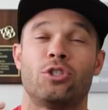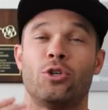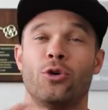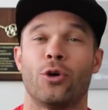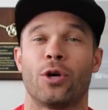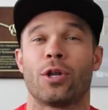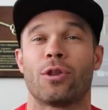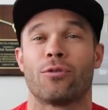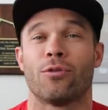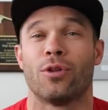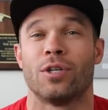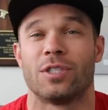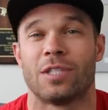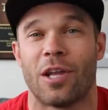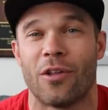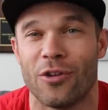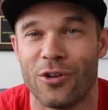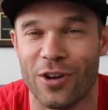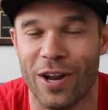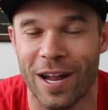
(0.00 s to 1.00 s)
touring through the
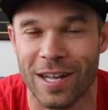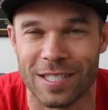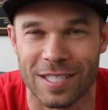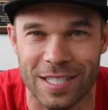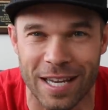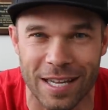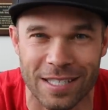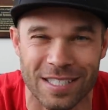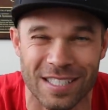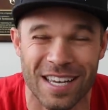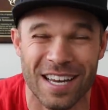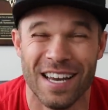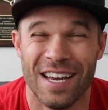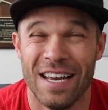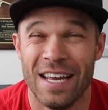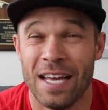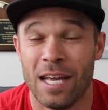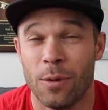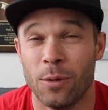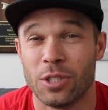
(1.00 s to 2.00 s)
southern United States.
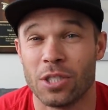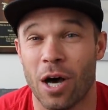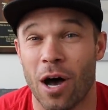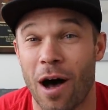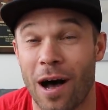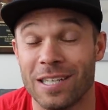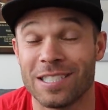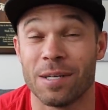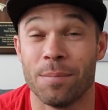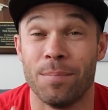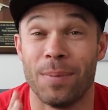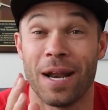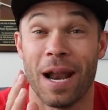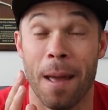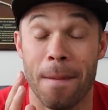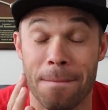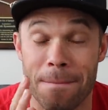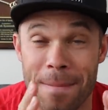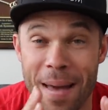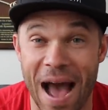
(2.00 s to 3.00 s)
It was awesome, but
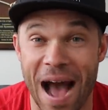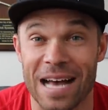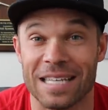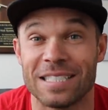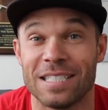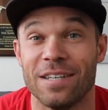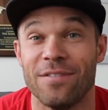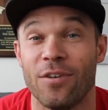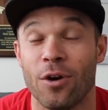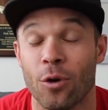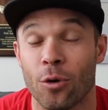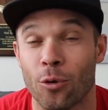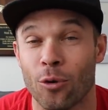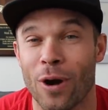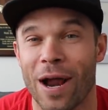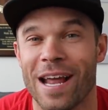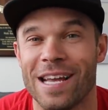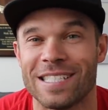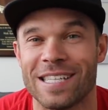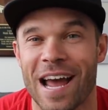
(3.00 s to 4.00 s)
a massive
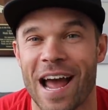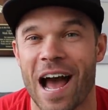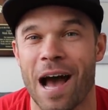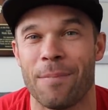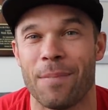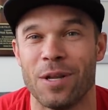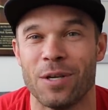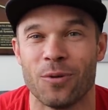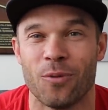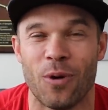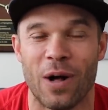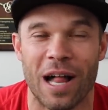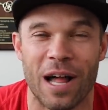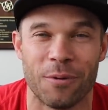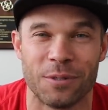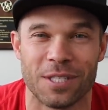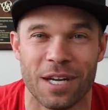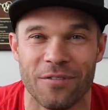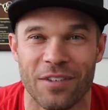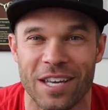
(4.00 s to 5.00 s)
race happened while
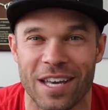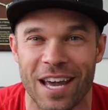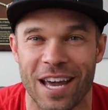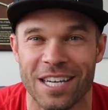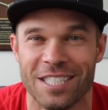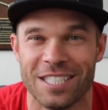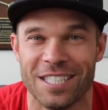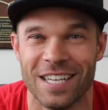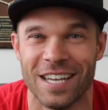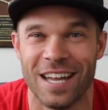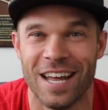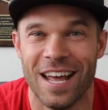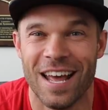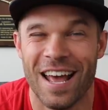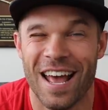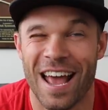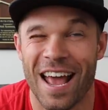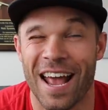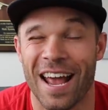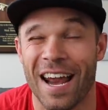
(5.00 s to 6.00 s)
I was on vacation.
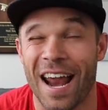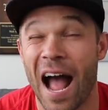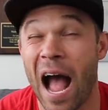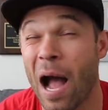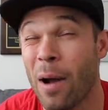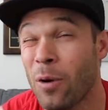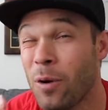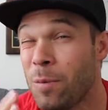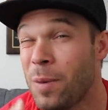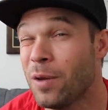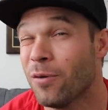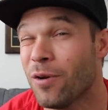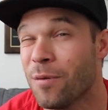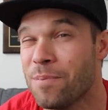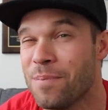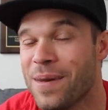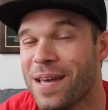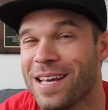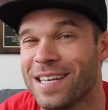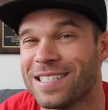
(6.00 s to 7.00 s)
And I would be
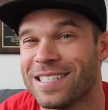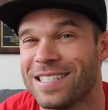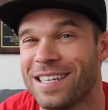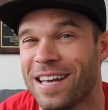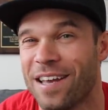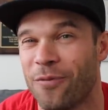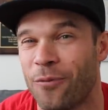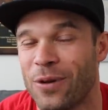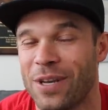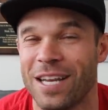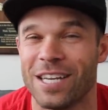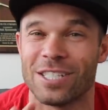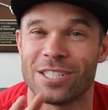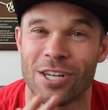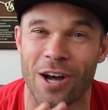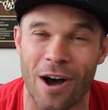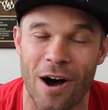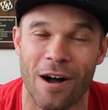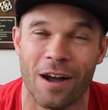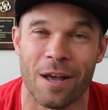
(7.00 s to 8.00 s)
remiss if we didn't
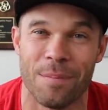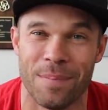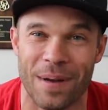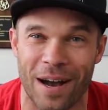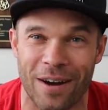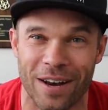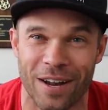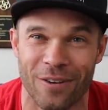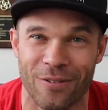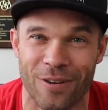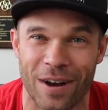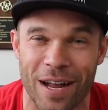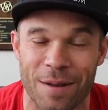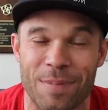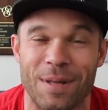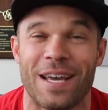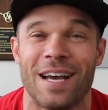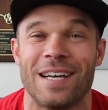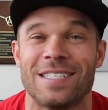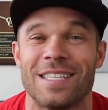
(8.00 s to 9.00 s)
talk about it,
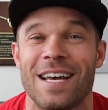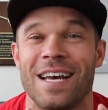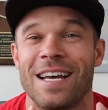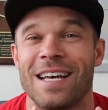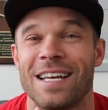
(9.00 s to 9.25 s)
right? Because